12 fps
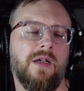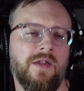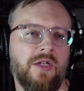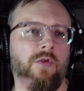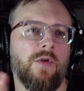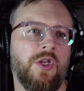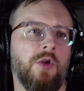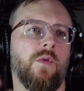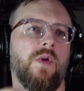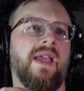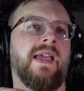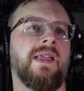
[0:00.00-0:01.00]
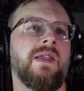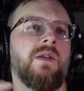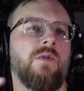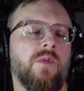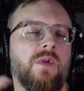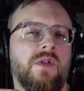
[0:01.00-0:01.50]
you in
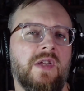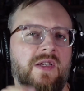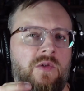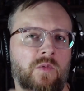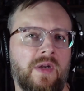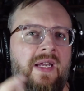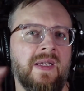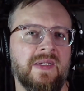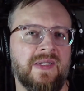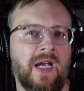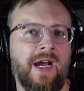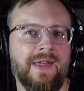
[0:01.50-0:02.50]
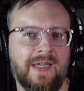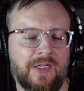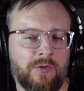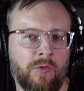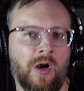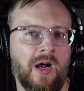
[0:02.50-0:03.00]
this inside this
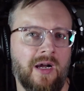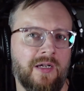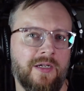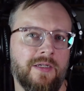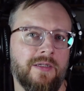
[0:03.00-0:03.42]
rock,